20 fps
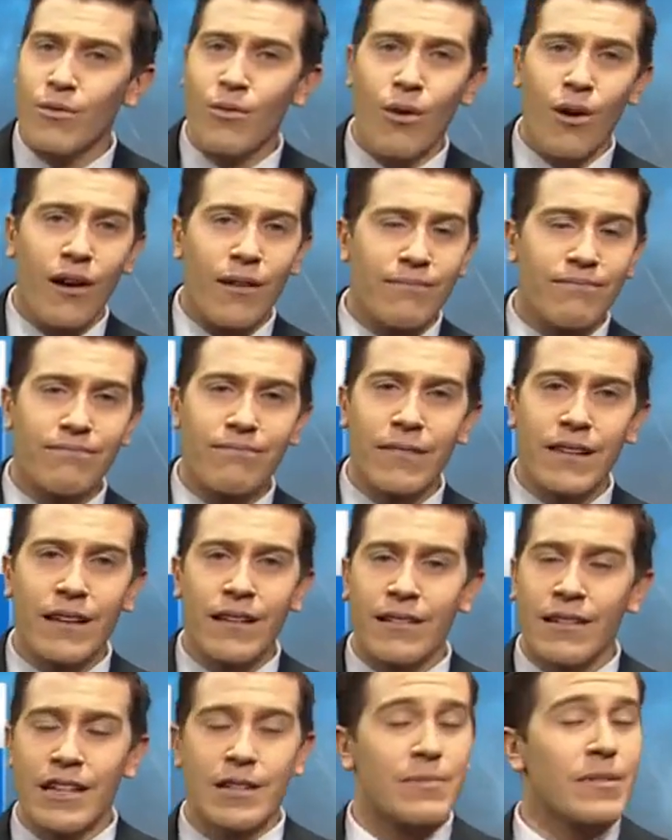one.
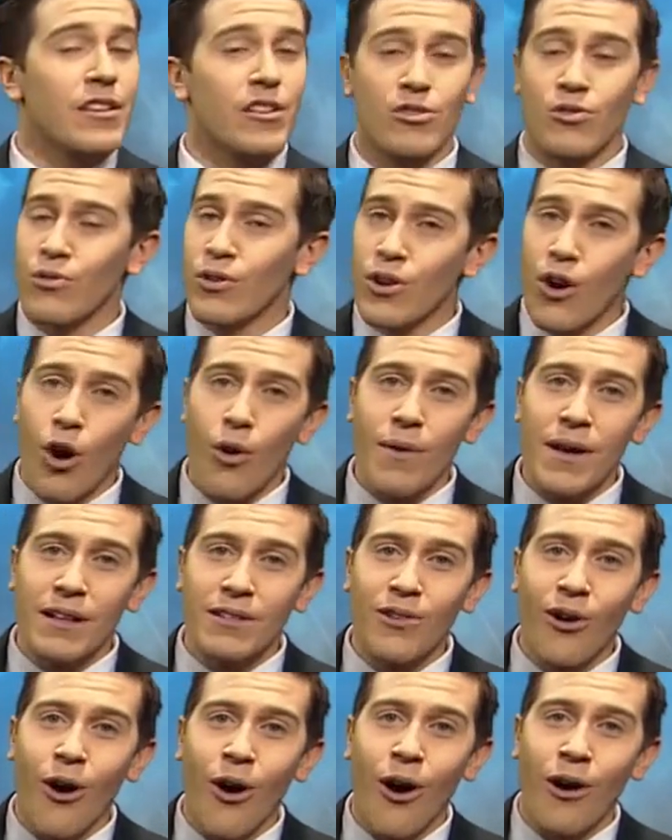That's been the story all week
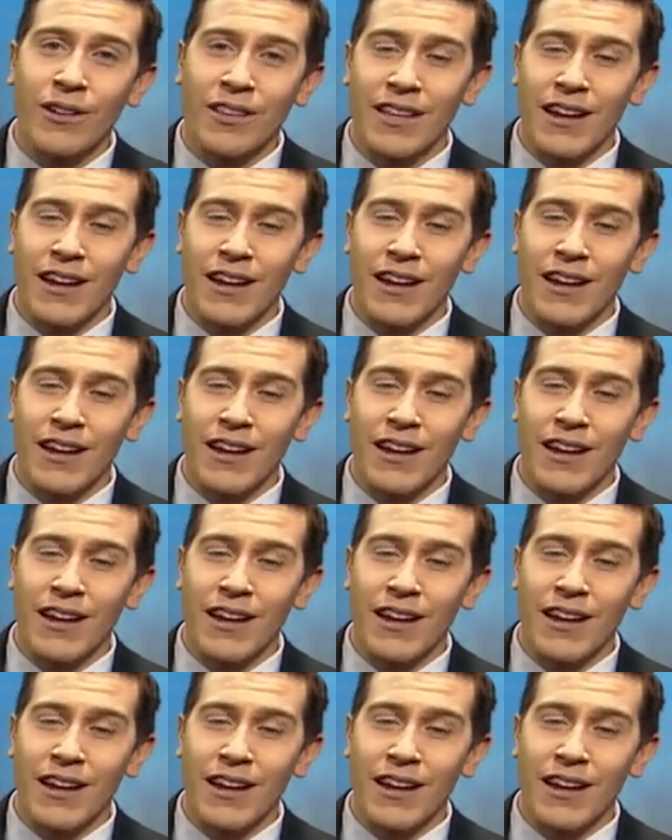long.